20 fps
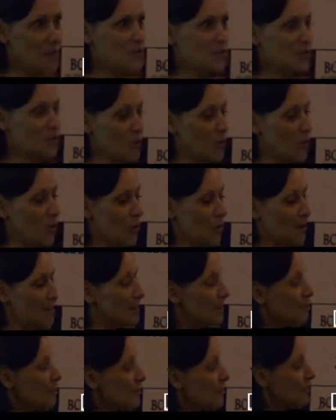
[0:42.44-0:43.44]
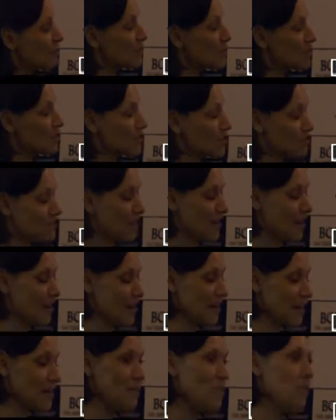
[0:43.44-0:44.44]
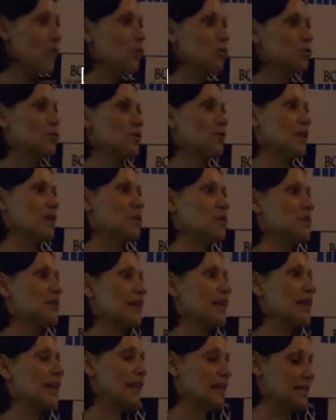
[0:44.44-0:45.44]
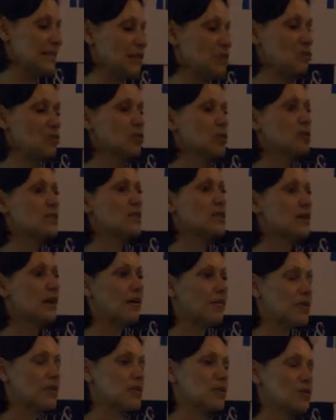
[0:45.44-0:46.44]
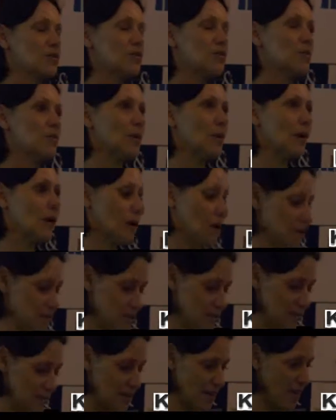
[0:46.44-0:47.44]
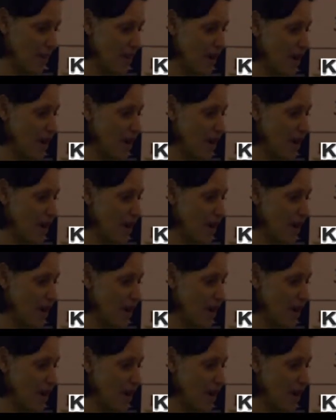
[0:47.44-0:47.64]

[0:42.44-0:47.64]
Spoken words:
So it's something which is very important, and you take that into consideration, because